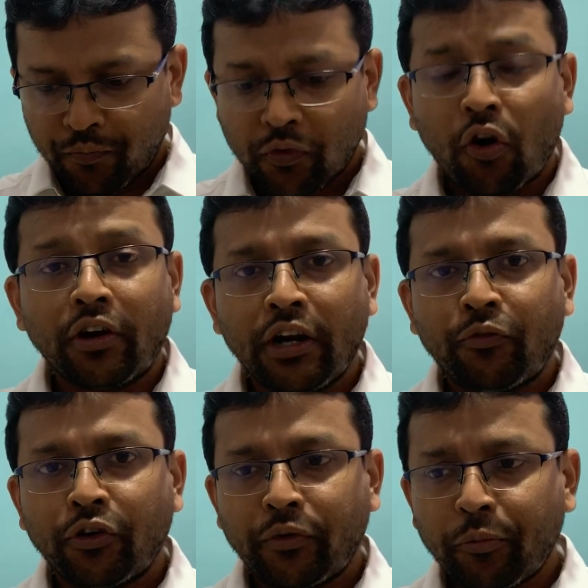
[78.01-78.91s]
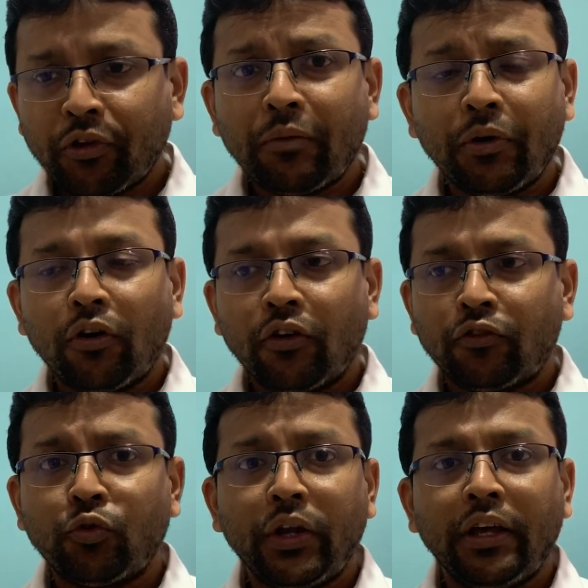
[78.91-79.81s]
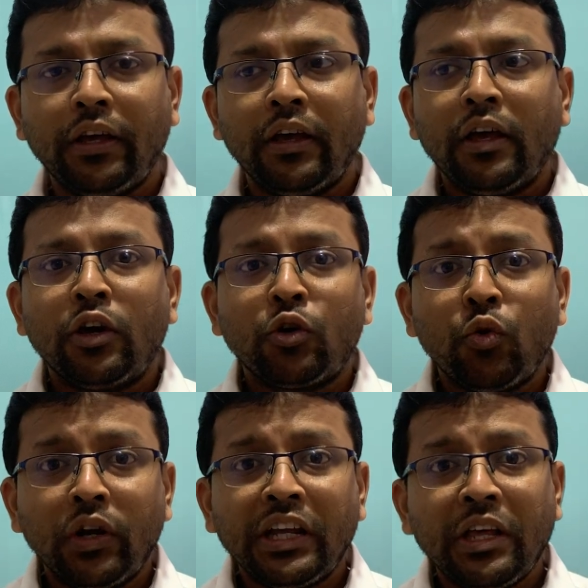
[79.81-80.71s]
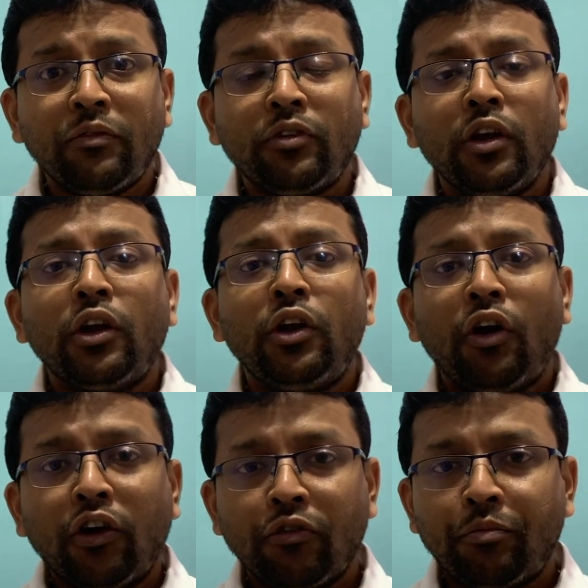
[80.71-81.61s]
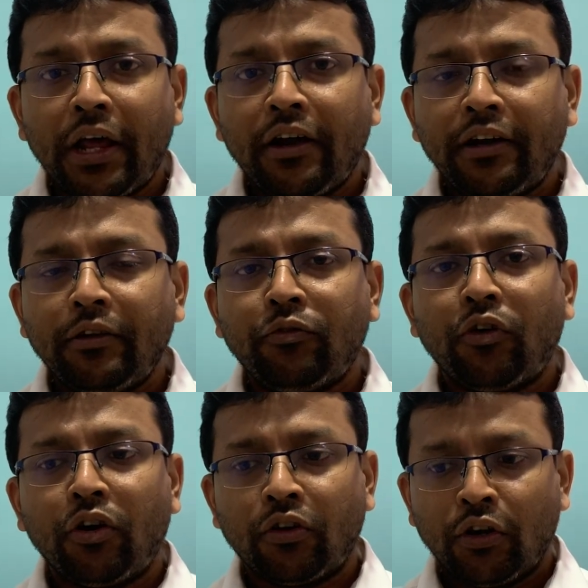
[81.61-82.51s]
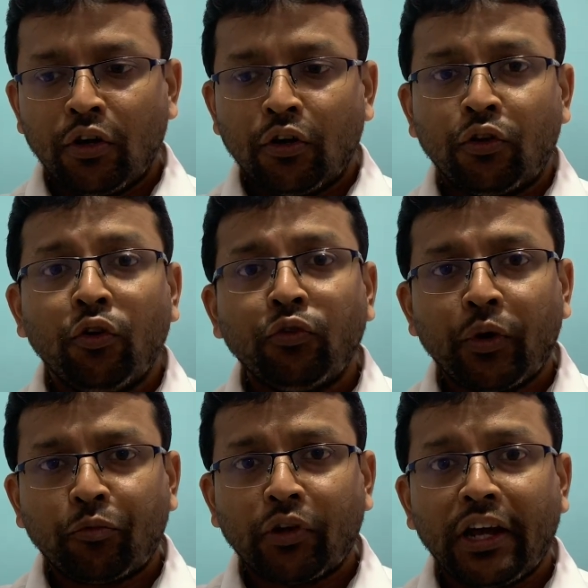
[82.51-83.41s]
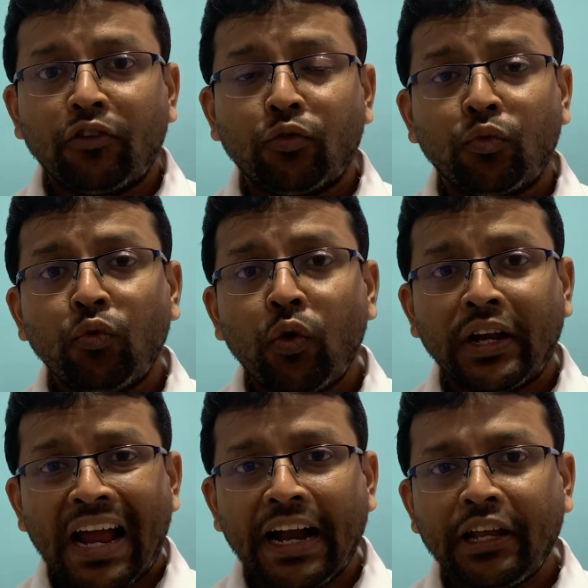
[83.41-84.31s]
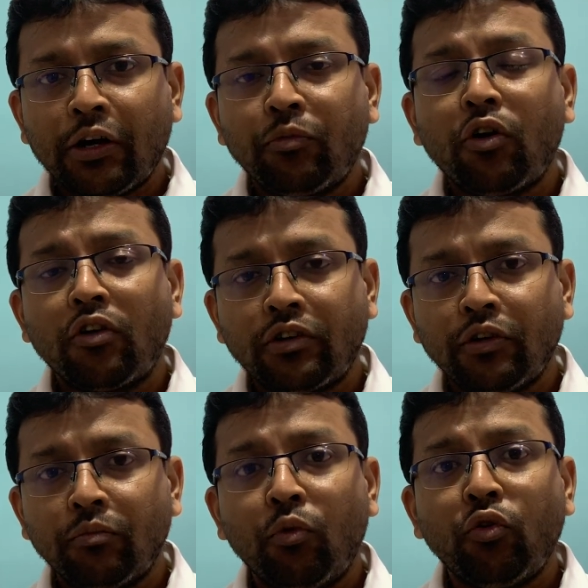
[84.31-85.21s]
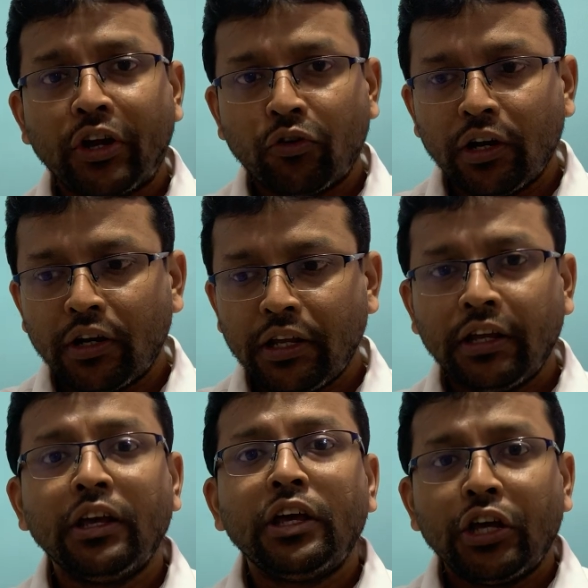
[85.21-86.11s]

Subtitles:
content for your website, because today Google gives a lot of priority for those websites who are adding up content more regularly,